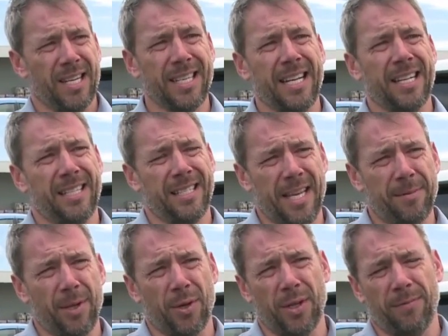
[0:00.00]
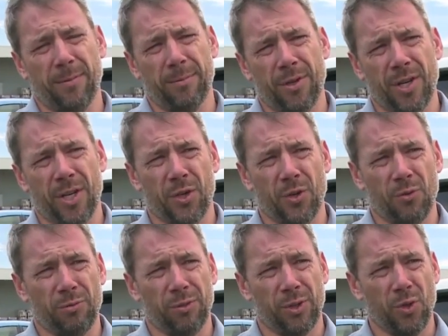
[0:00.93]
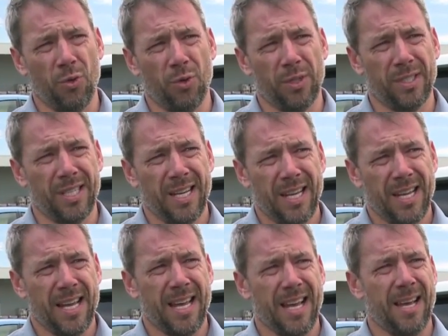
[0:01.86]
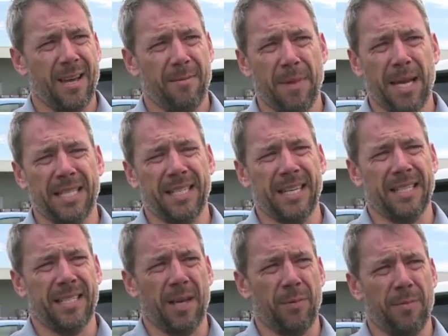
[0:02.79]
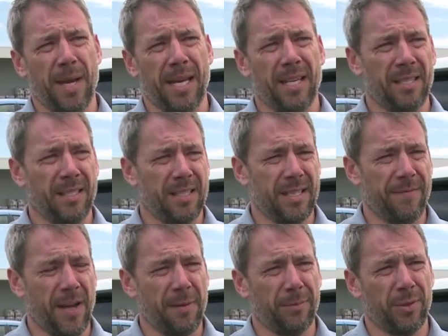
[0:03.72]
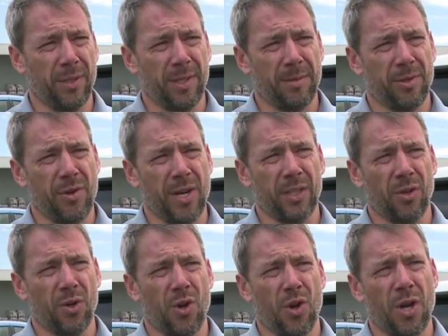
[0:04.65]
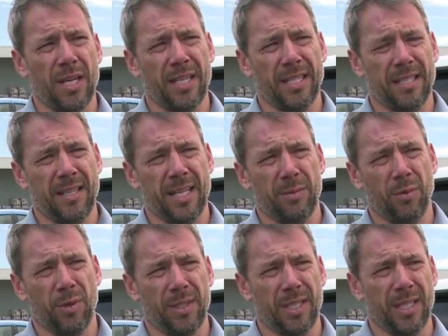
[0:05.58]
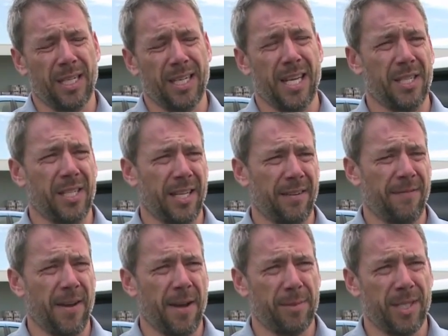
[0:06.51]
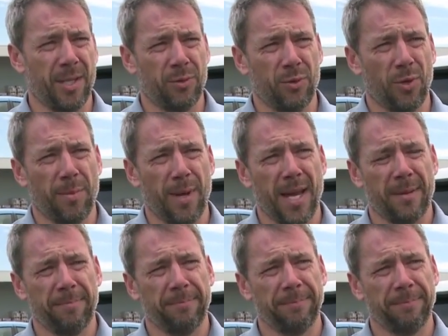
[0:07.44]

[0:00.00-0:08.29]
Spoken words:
exactly the same they'll get from traditional stores. It made sense that we make it available to them direct online, and that's what Interlink Farm and Steel is all about.